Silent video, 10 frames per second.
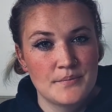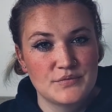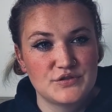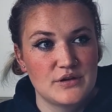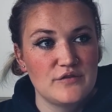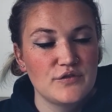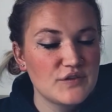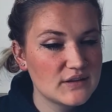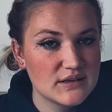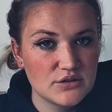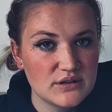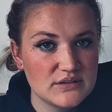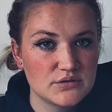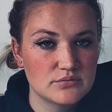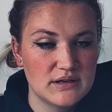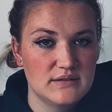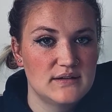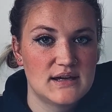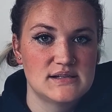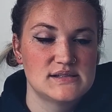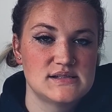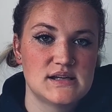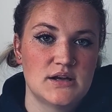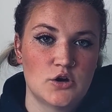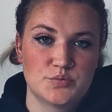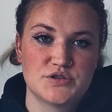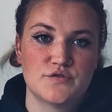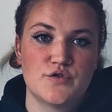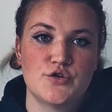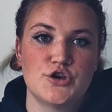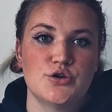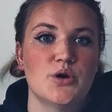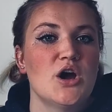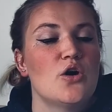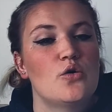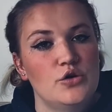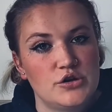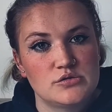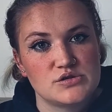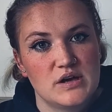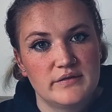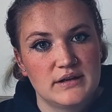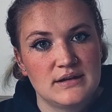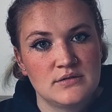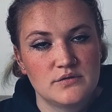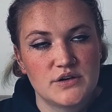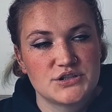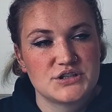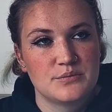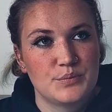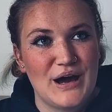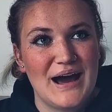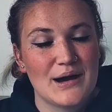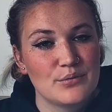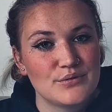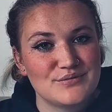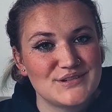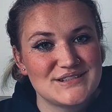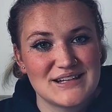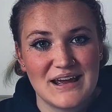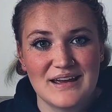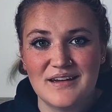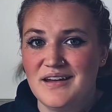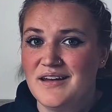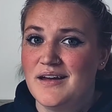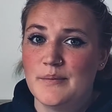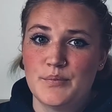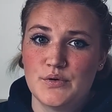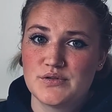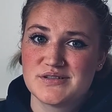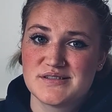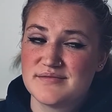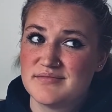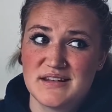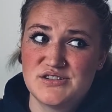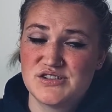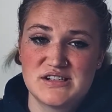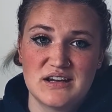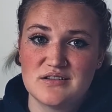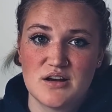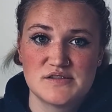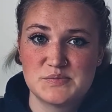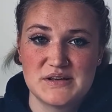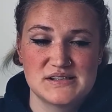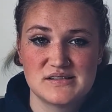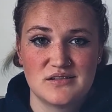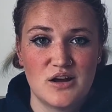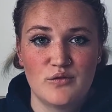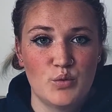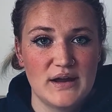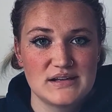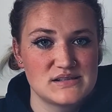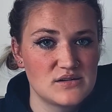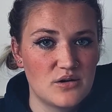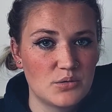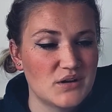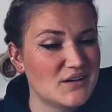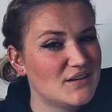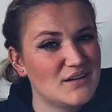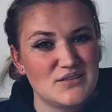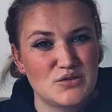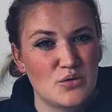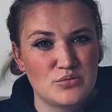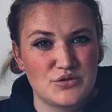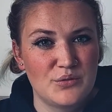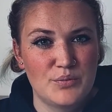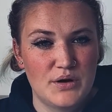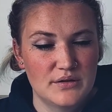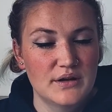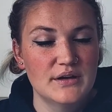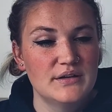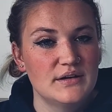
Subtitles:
So if you feel like you need to read, that is an option for you, or you can also have the Kindle version. But I would say books, they just take a lot of space and a lot of weight, so don't bother.